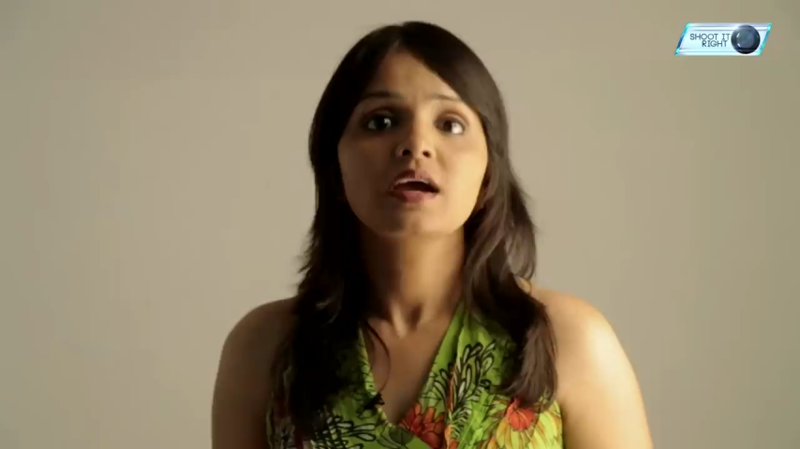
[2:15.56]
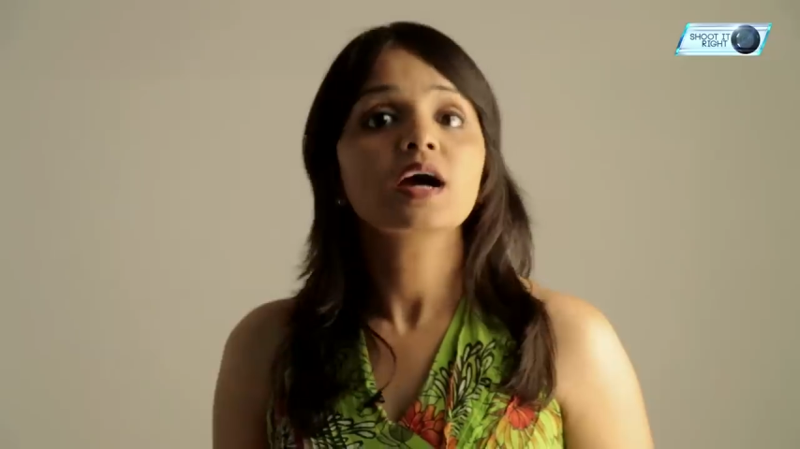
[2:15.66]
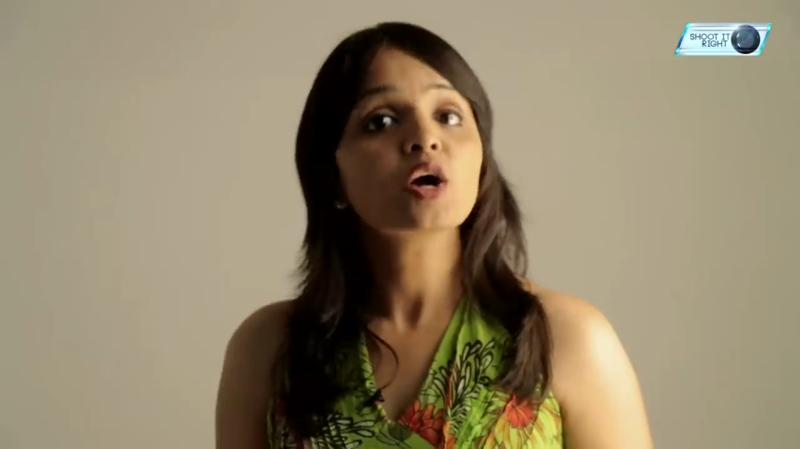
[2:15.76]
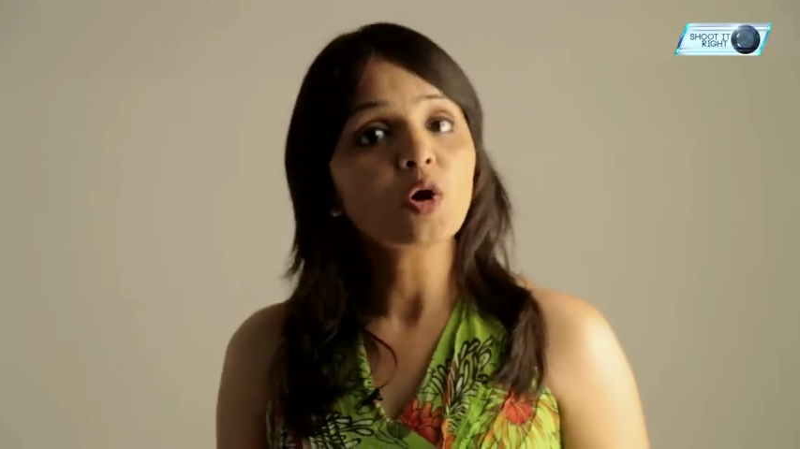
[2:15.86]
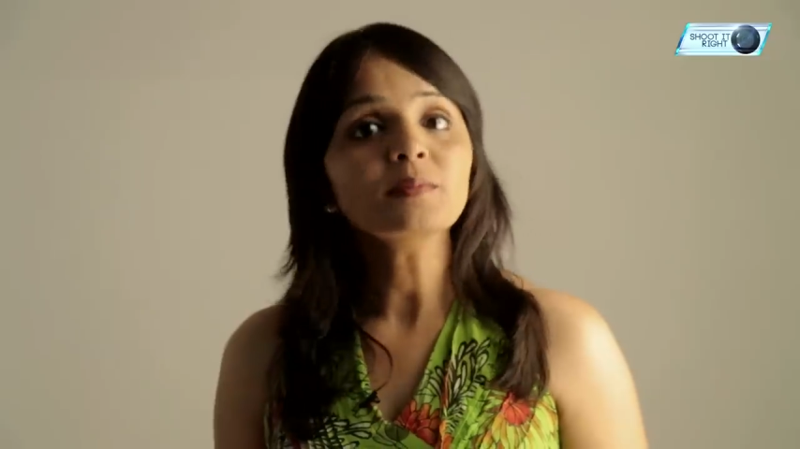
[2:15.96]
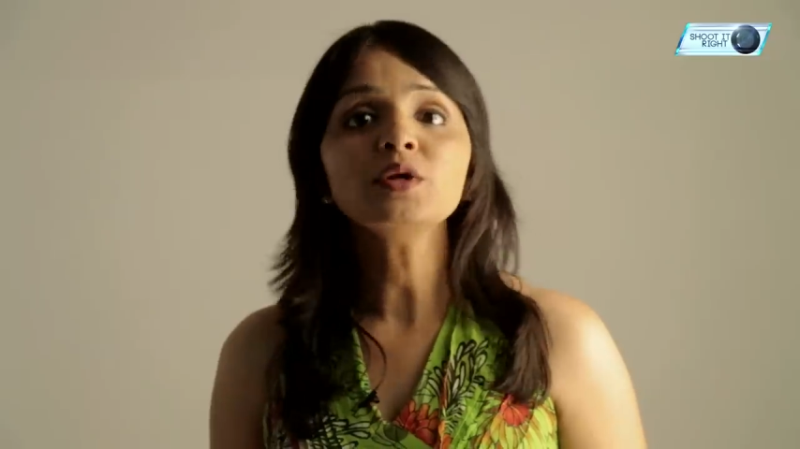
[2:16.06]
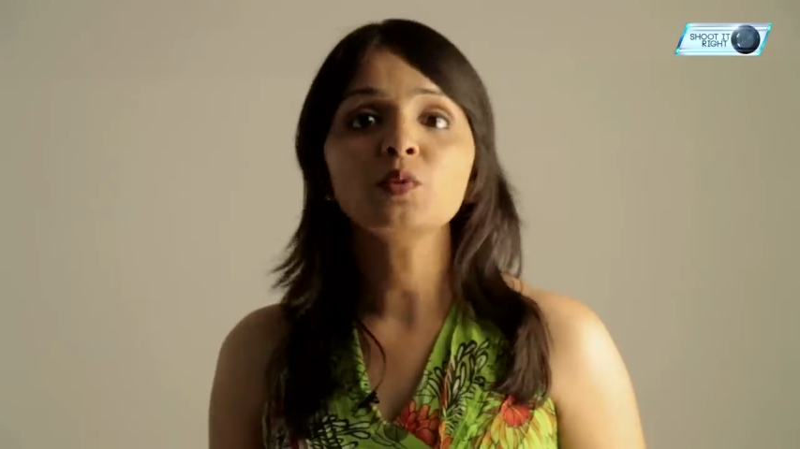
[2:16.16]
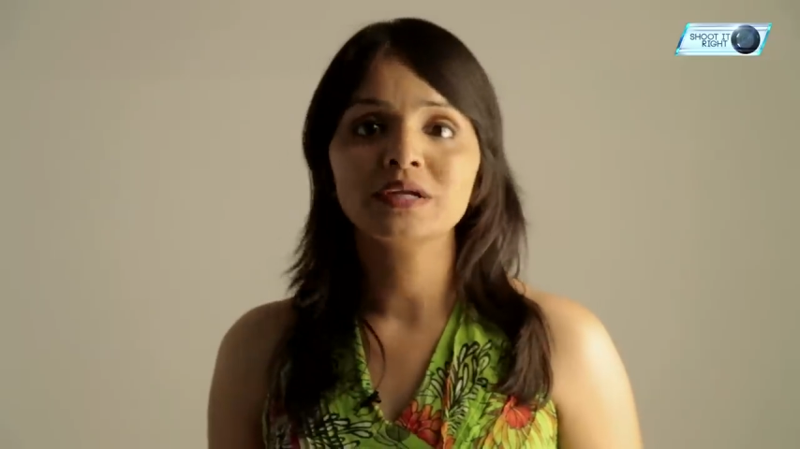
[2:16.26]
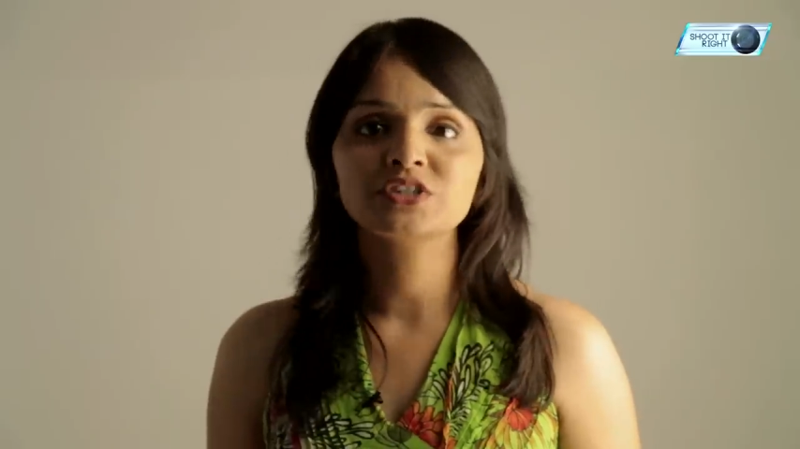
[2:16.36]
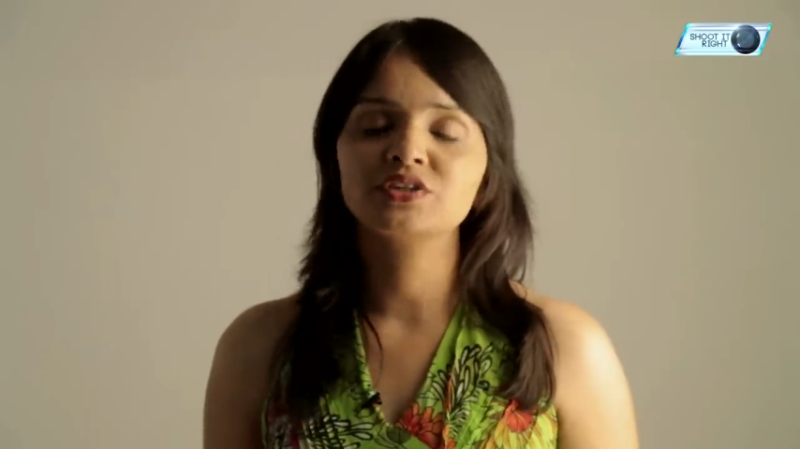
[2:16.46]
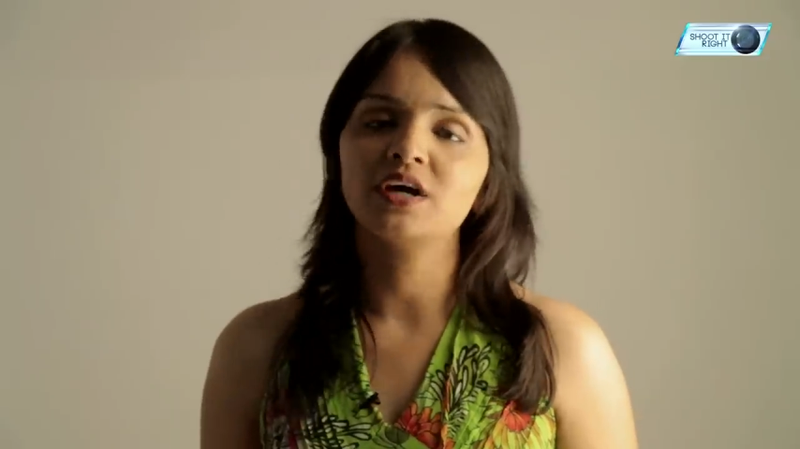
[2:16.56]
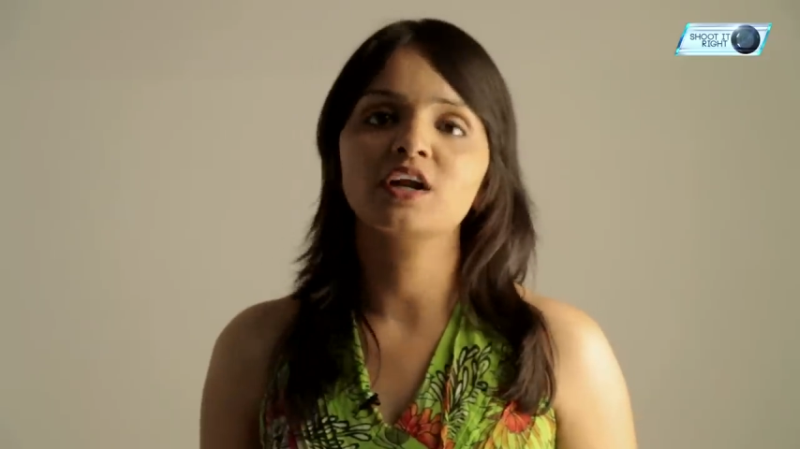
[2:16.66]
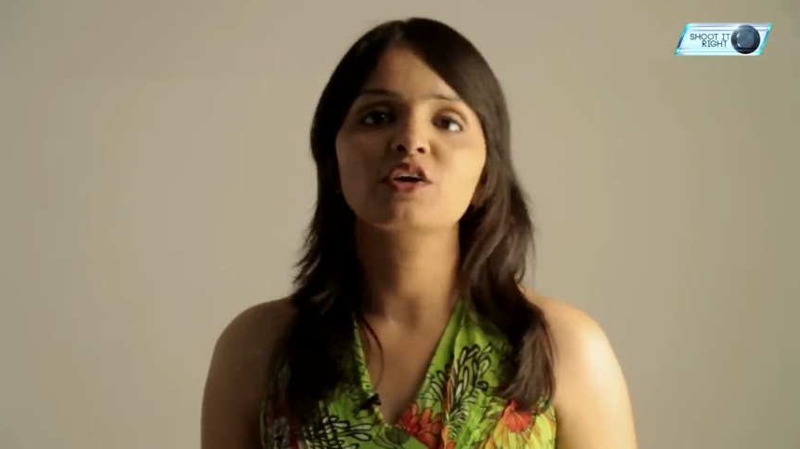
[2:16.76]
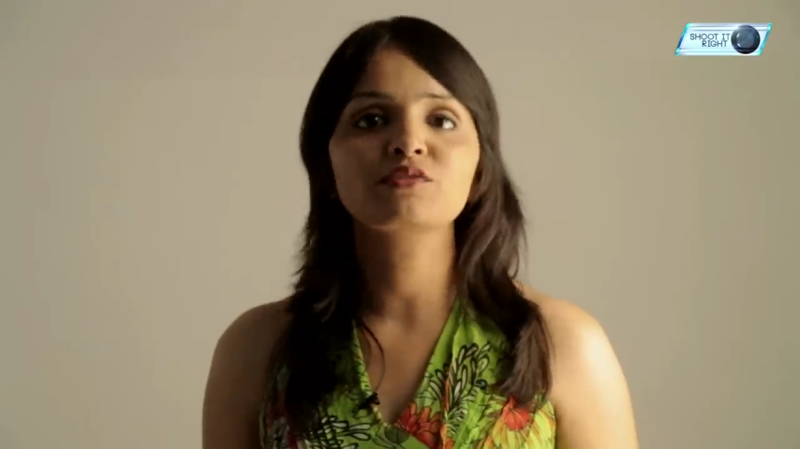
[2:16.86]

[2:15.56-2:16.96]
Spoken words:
A common question around